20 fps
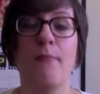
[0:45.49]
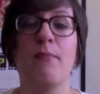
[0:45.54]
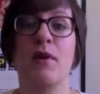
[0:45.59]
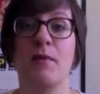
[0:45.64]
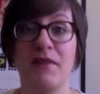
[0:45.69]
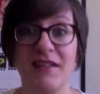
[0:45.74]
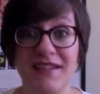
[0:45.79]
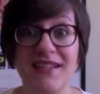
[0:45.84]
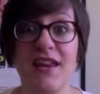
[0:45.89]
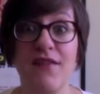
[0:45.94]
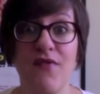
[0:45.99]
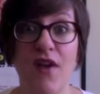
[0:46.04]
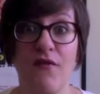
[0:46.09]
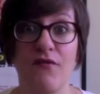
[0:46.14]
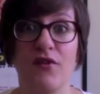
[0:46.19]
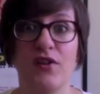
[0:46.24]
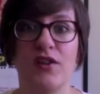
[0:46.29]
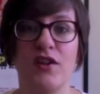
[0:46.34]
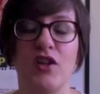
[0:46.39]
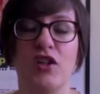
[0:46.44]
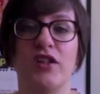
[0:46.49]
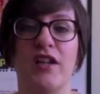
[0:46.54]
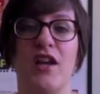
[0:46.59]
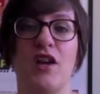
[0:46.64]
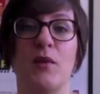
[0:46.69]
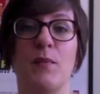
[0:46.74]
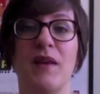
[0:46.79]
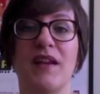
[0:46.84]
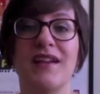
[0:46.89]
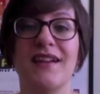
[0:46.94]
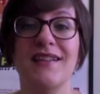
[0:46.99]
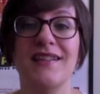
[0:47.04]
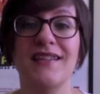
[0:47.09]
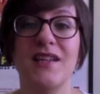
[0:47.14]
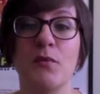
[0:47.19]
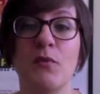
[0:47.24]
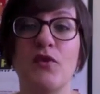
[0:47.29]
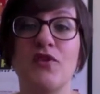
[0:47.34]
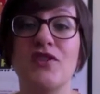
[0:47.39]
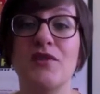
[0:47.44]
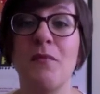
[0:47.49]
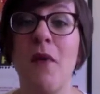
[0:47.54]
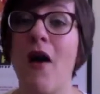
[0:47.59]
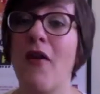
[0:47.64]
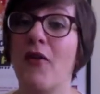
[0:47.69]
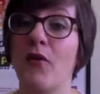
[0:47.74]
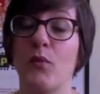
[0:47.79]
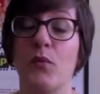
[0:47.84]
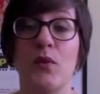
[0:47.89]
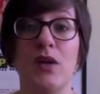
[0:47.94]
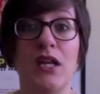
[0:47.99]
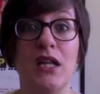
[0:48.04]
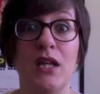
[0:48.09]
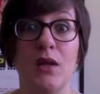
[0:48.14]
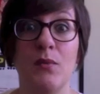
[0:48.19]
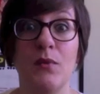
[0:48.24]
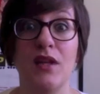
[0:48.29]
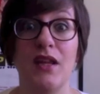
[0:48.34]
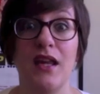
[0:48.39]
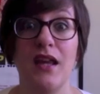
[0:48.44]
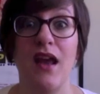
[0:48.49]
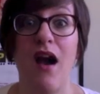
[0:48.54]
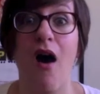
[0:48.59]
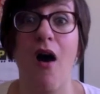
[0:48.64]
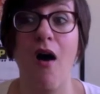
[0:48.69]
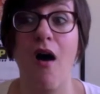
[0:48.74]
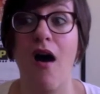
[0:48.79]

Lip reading: but I'm going to save that for a little later because there were some other really, really